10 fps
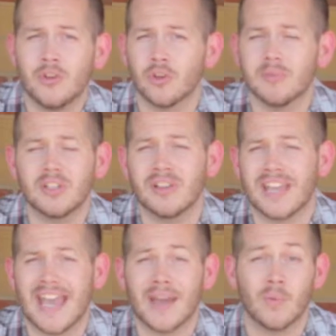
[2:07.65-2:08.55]
you normally
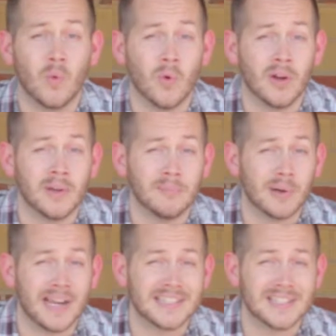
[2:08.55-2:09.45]
only had one
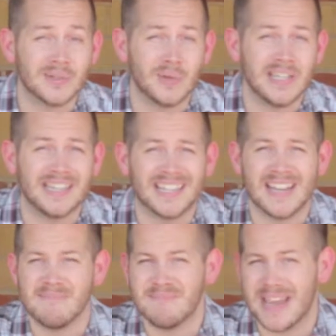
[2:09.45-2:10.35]
practice a week
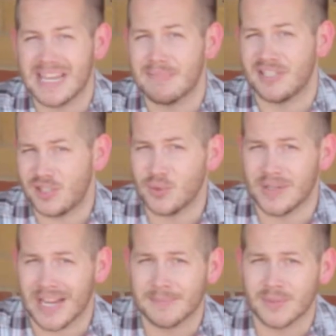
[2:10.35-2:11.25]
and maybe
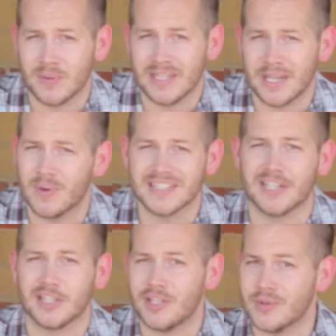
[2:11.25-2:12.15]
2 games a week. It
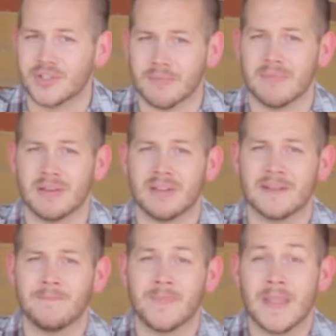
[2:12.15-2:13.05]
wasn't a huge
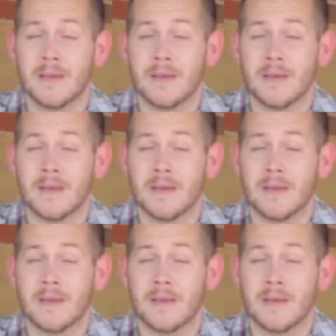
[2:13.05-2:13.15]
commitment.